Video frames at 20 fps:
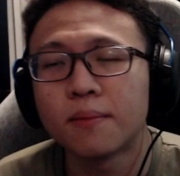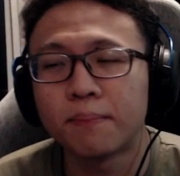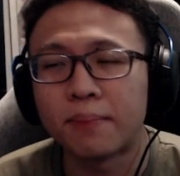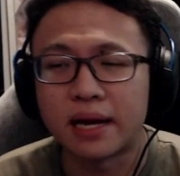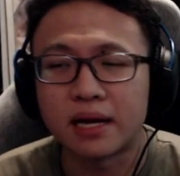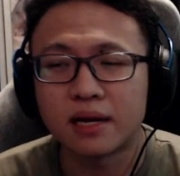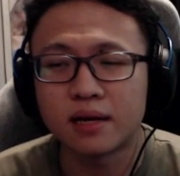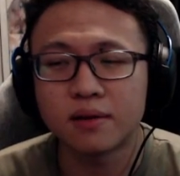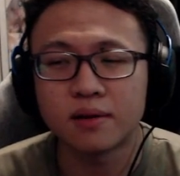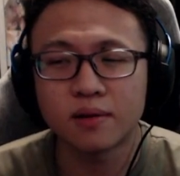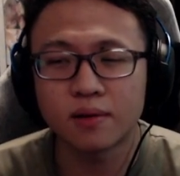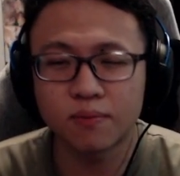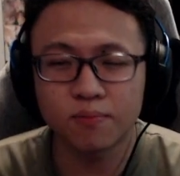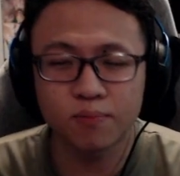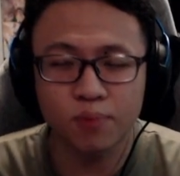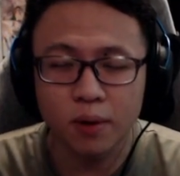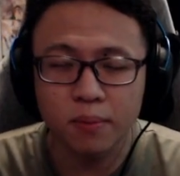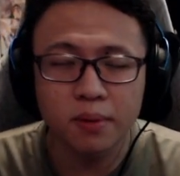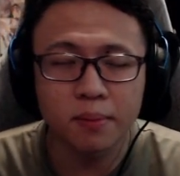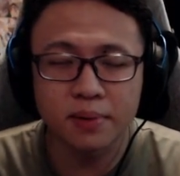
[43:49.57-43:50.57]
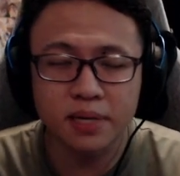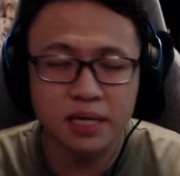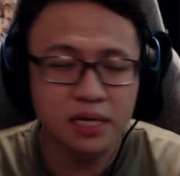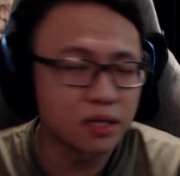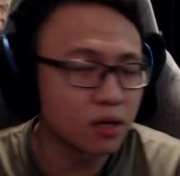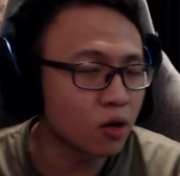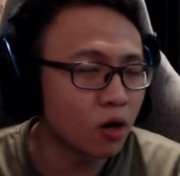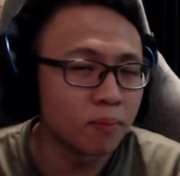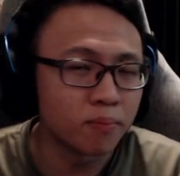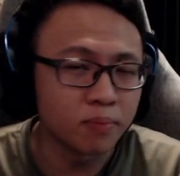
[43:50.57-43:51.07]
but probably
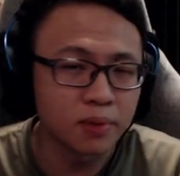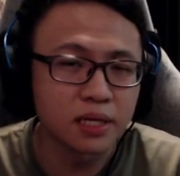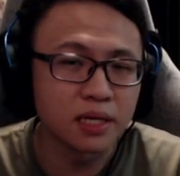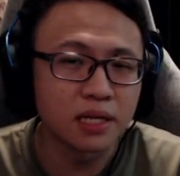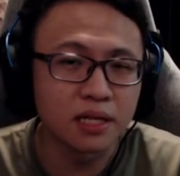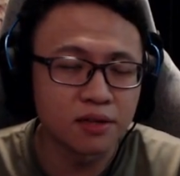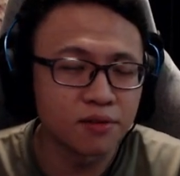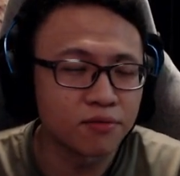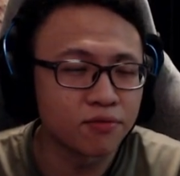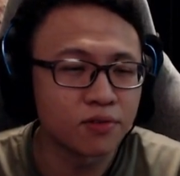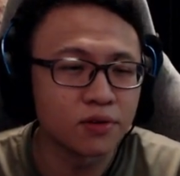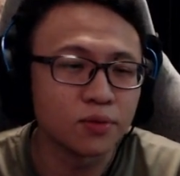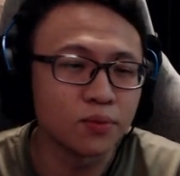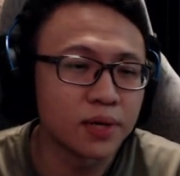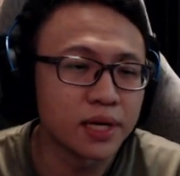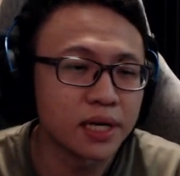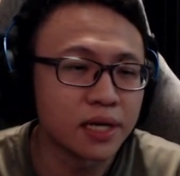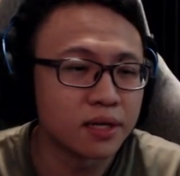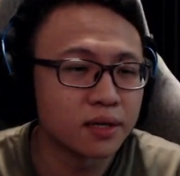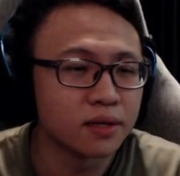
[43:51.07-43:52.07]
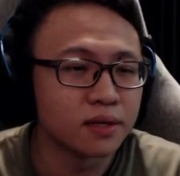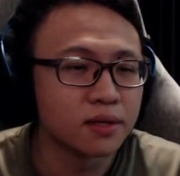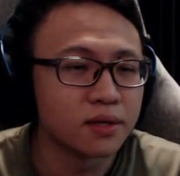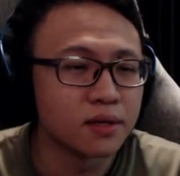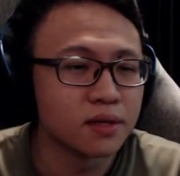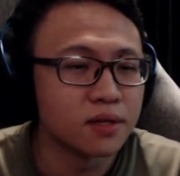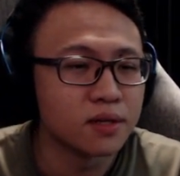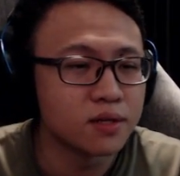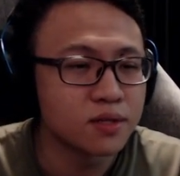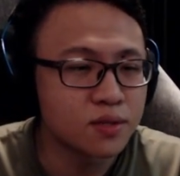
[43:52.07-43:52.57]
in a completely different way.
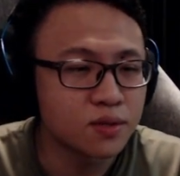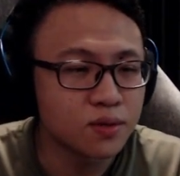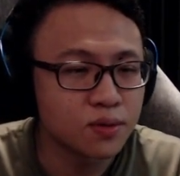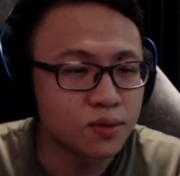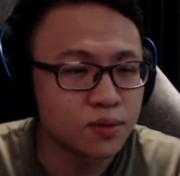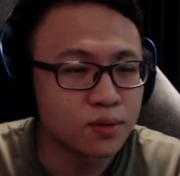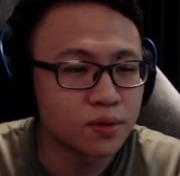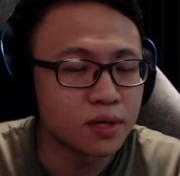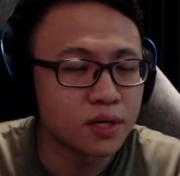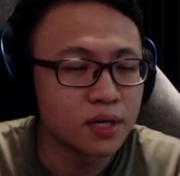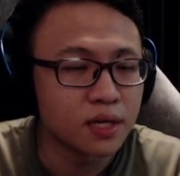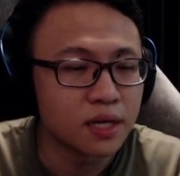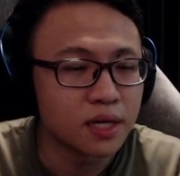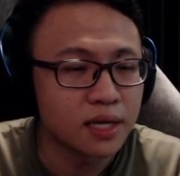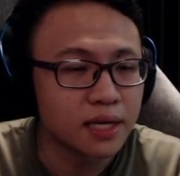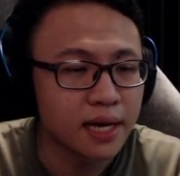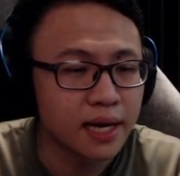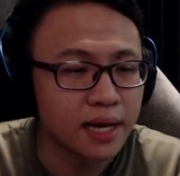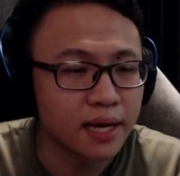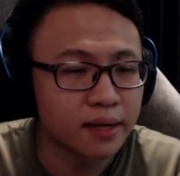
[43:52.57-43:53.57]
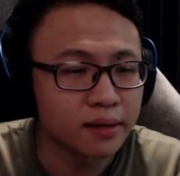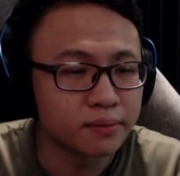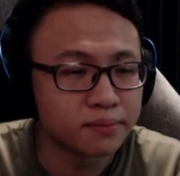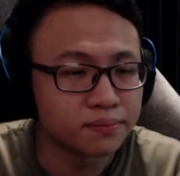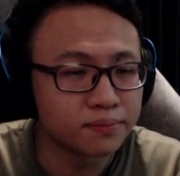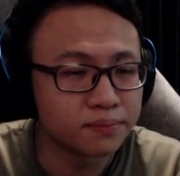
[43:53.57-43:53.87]
So, yeah.